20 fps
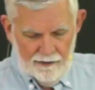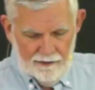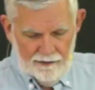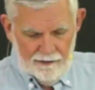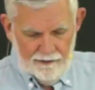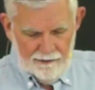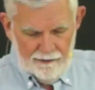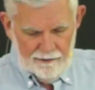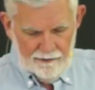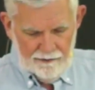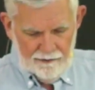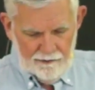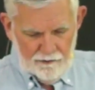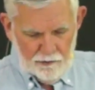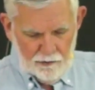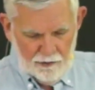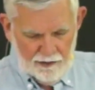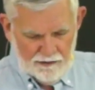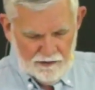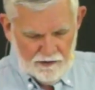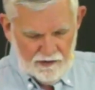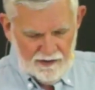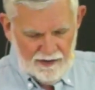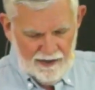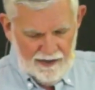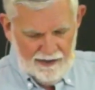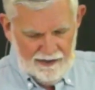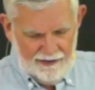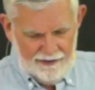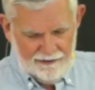Trust God
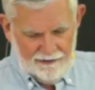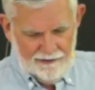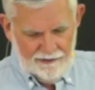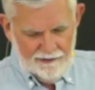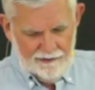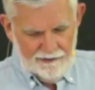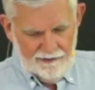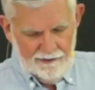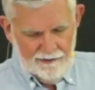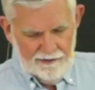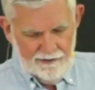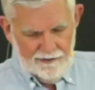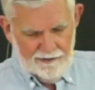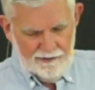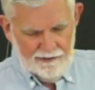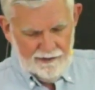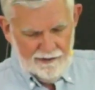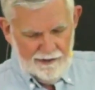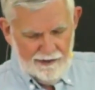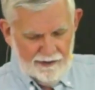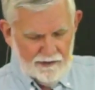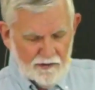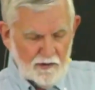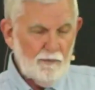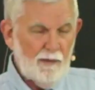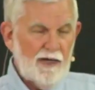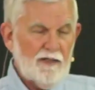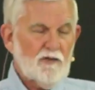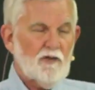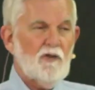especially
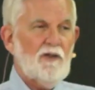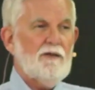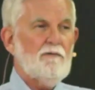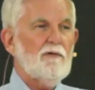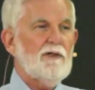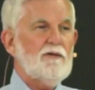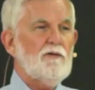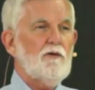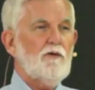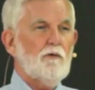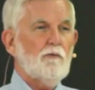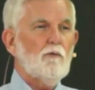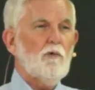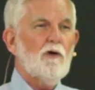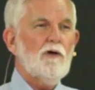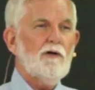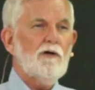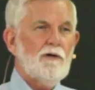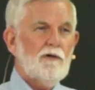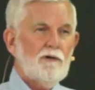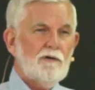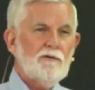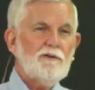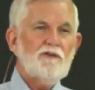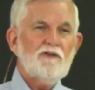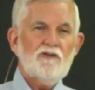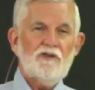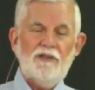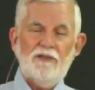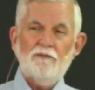when your world seems
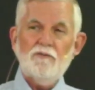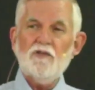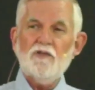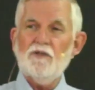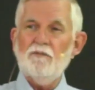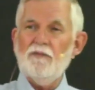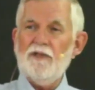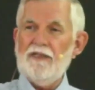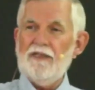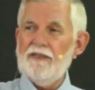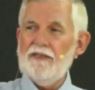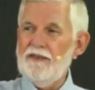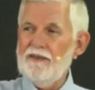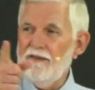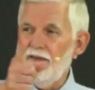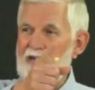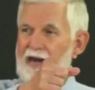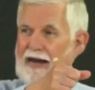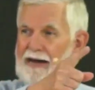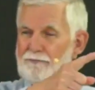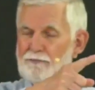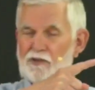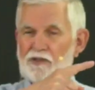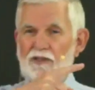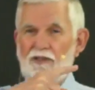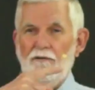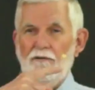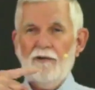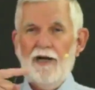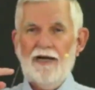to be collapsing around
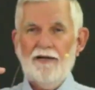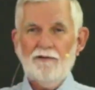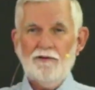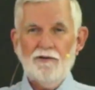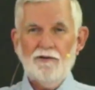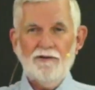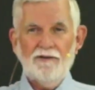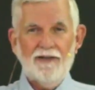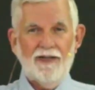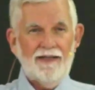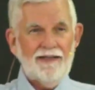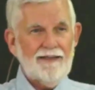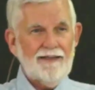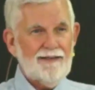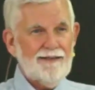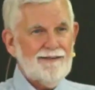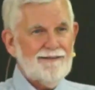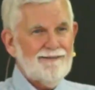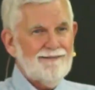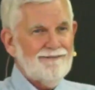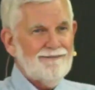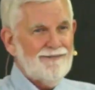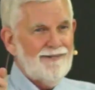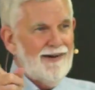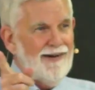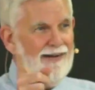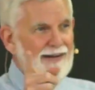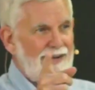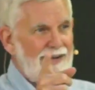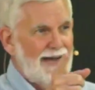you, like Rahab
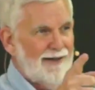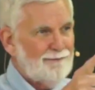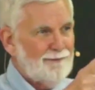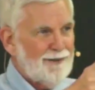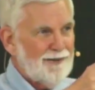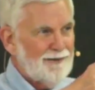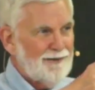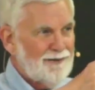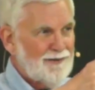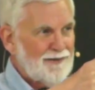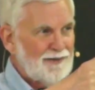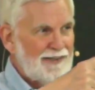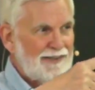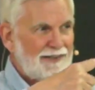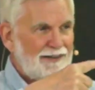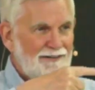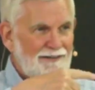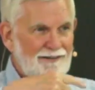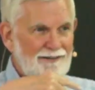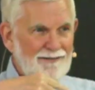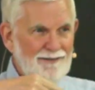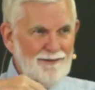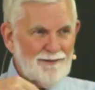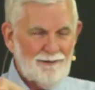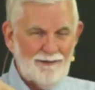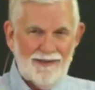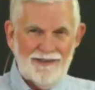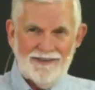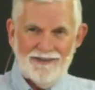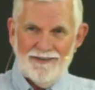could see all those walls.
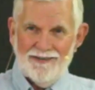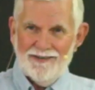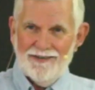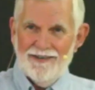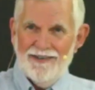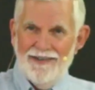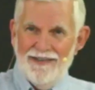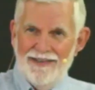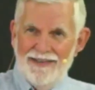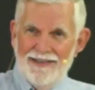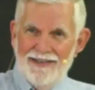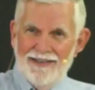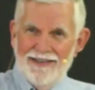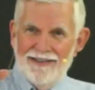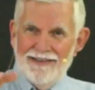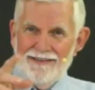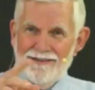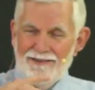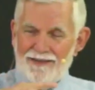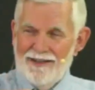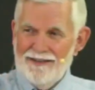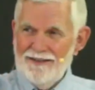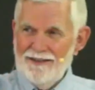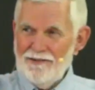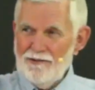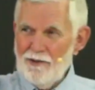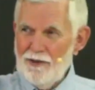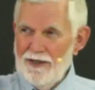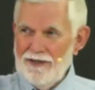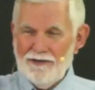She had to trust
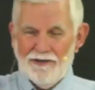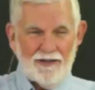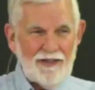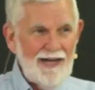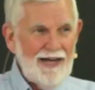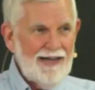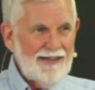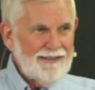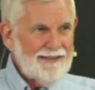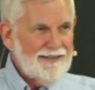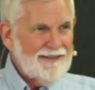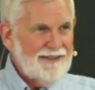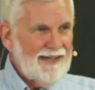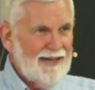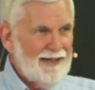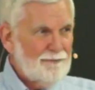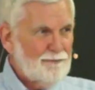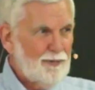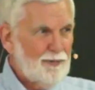God at that point.